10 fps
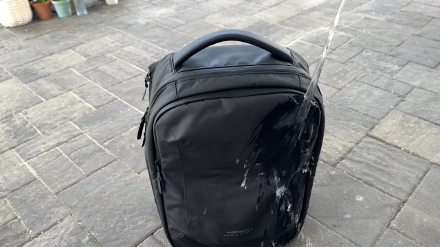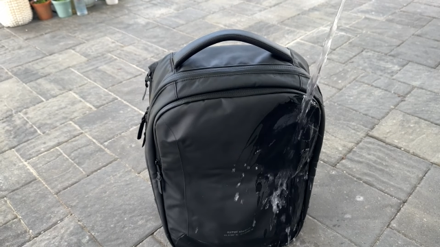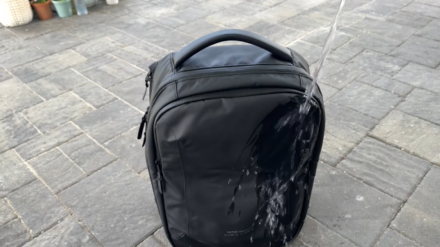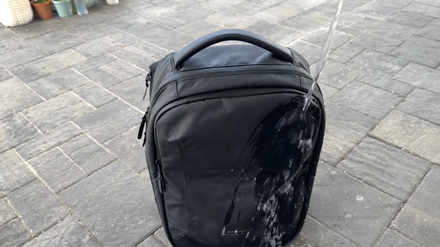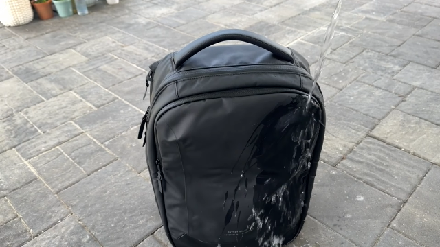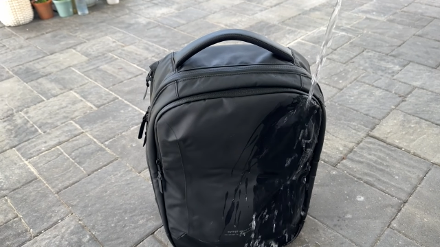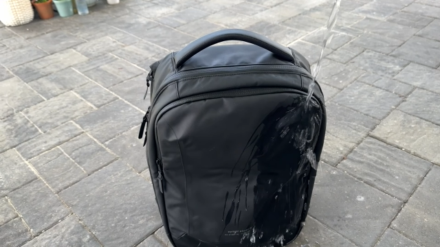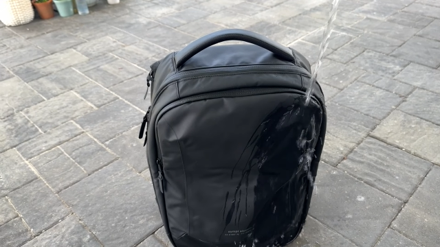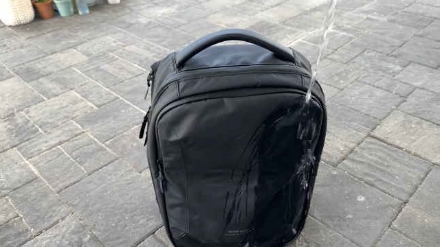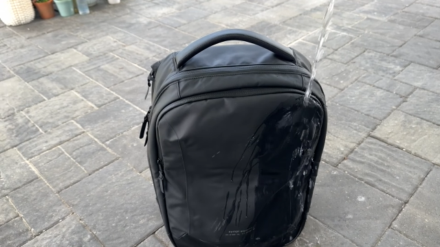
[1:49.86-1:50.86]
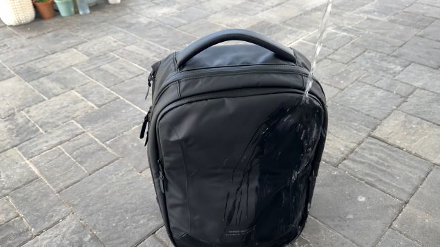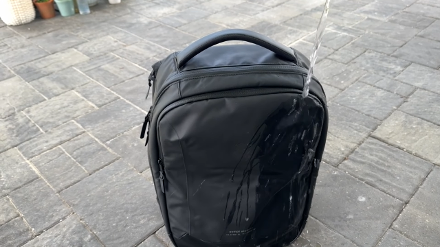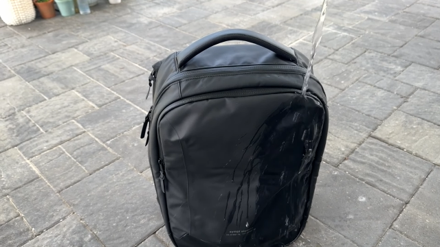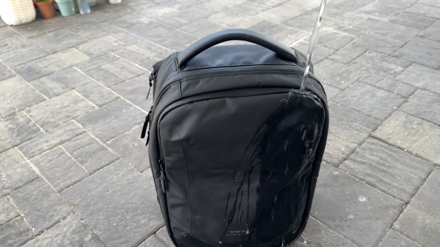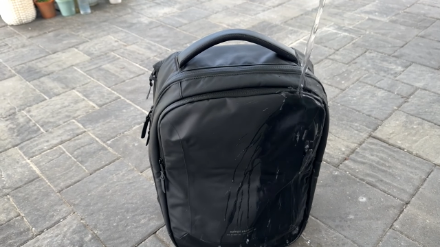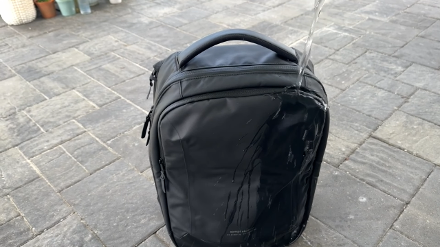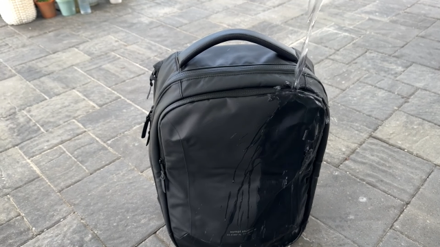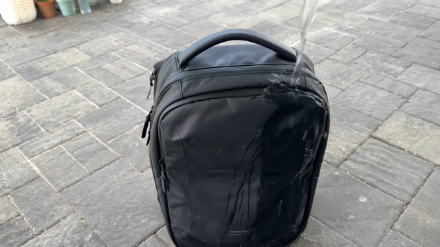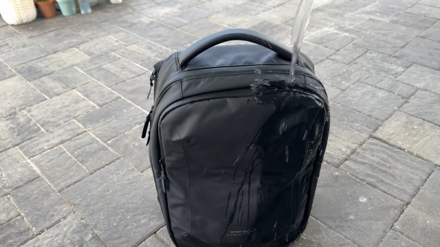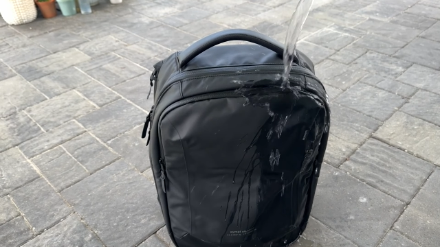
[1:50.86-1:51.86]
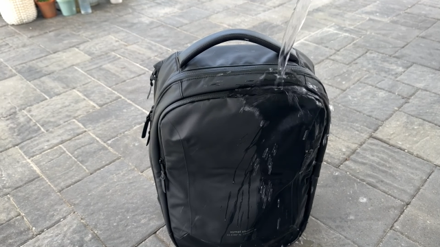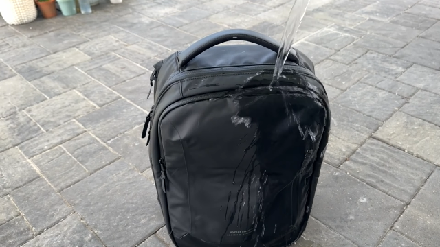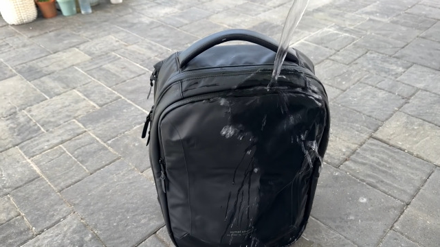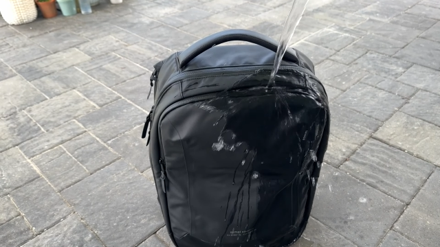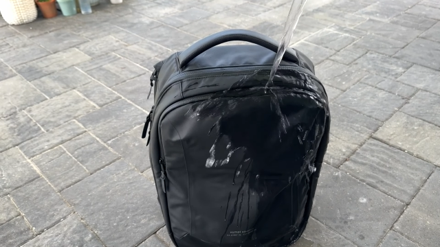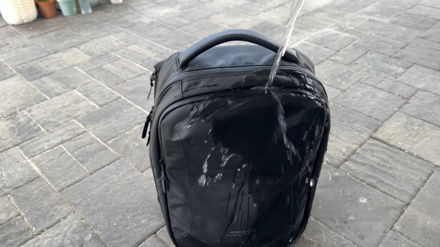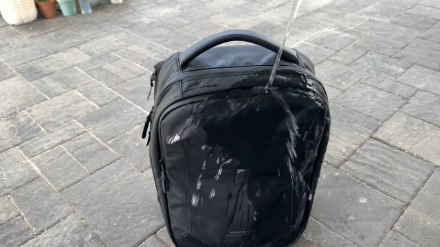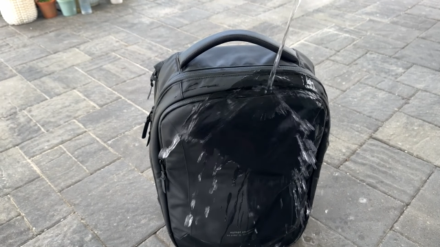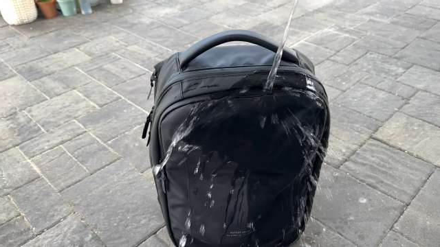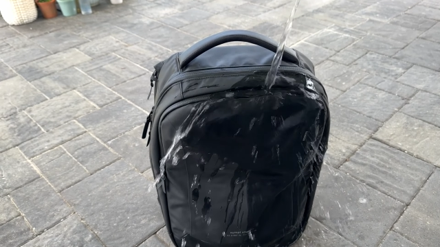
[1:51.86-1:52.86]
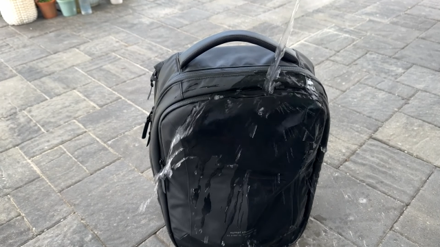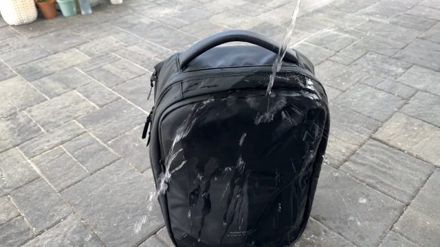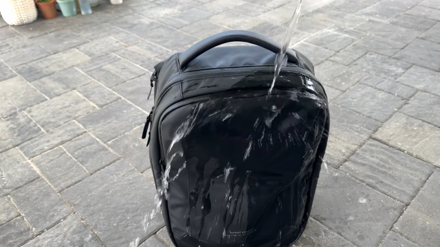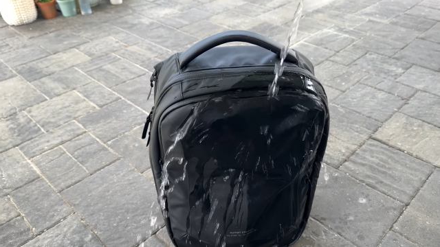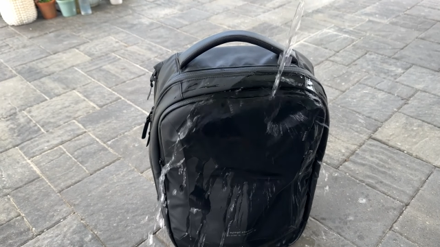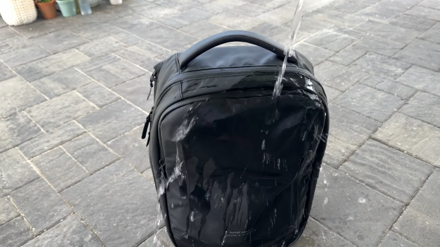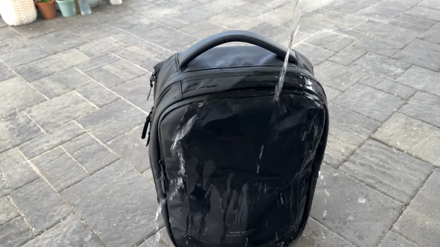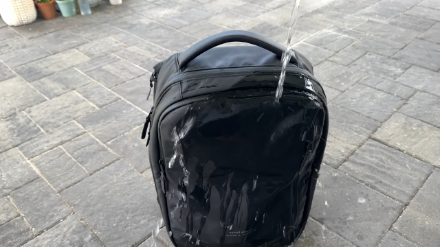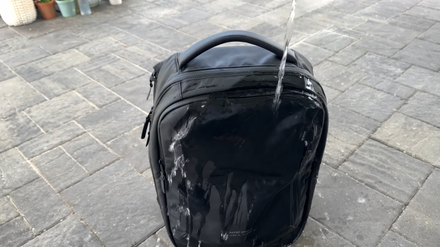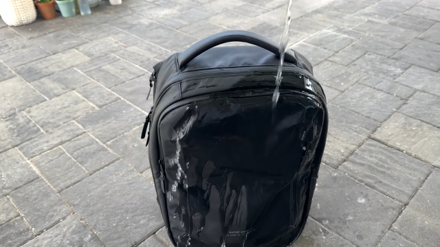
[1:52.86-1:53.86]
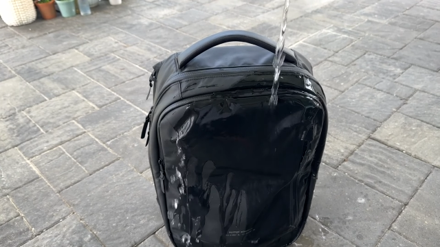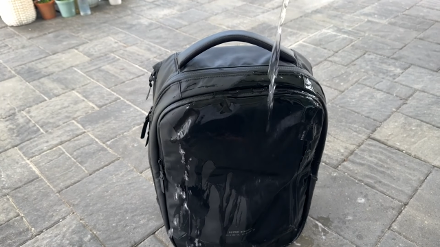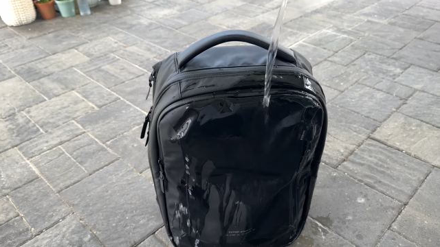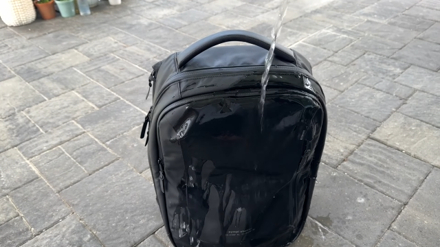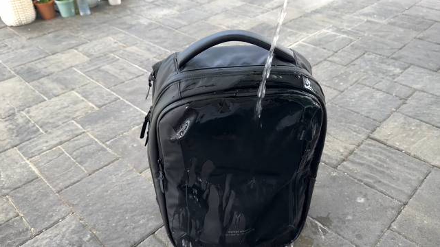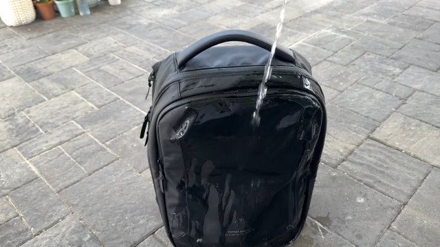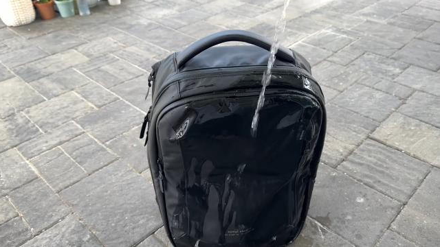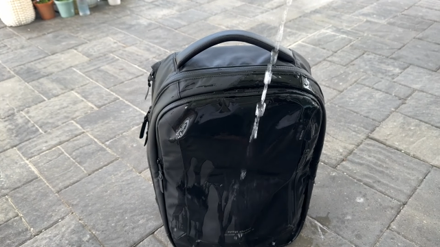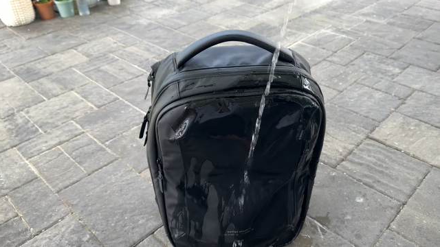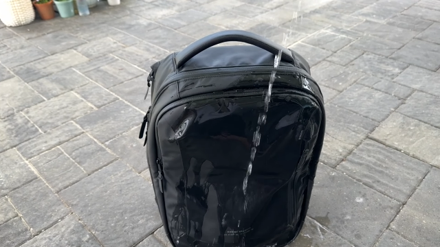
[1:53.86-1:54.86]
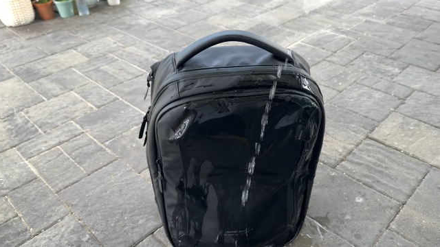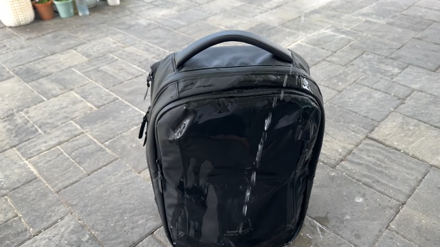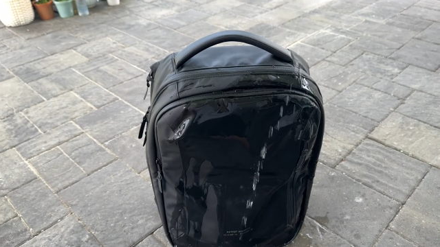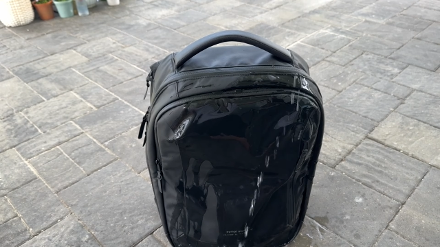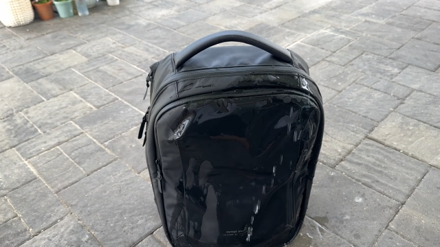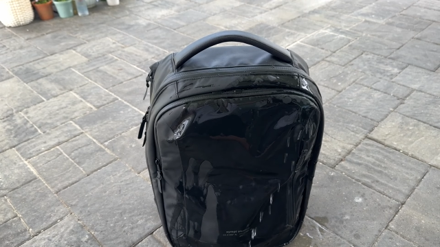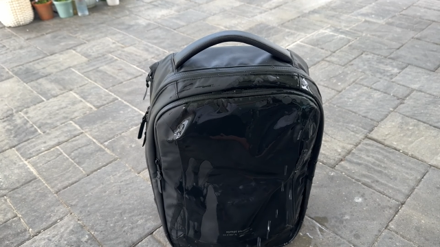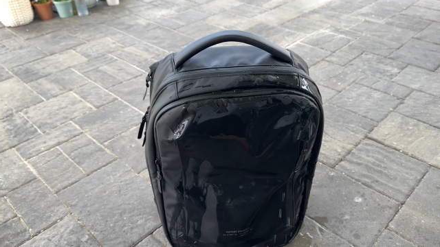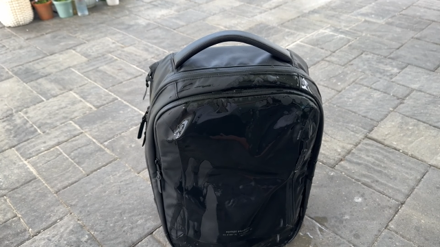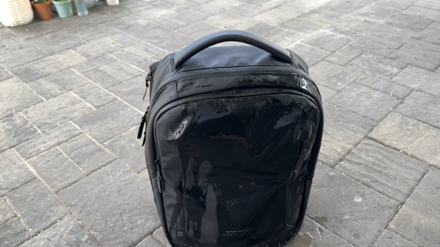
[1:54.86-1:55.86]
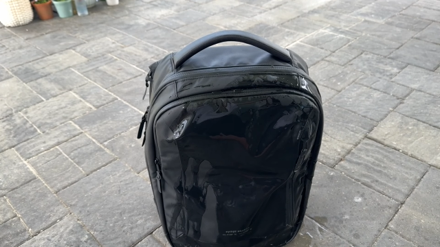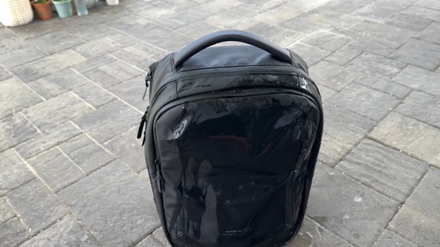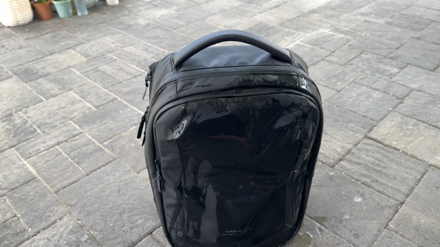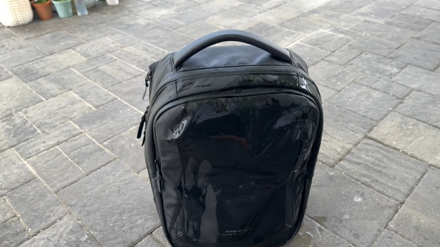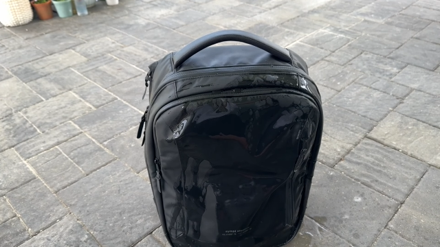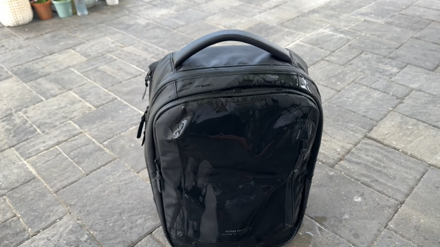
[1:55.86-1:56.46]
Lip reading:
[unreadable: no face in view]